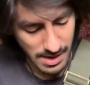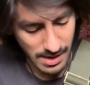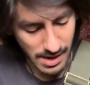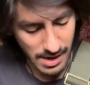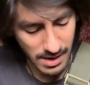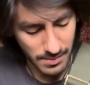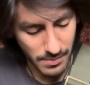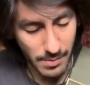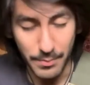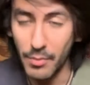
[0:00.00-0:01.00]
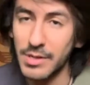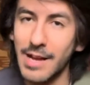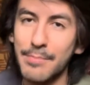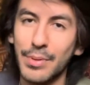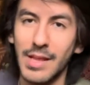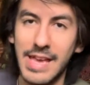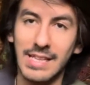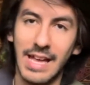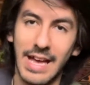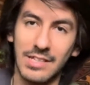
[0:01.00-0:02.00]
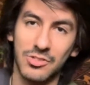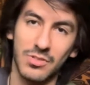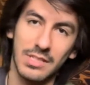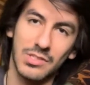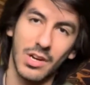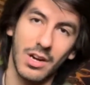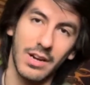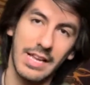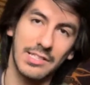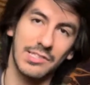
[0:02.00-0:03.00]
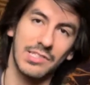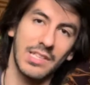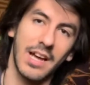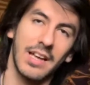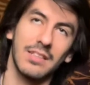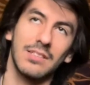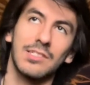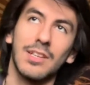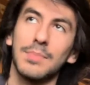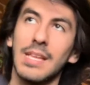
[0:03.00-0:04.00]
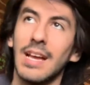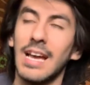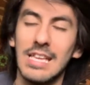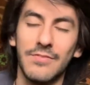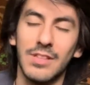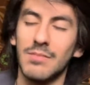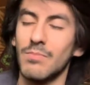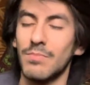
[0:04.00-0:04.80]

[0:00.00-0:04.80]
But when I'm playing the actual guitar, it's not something I even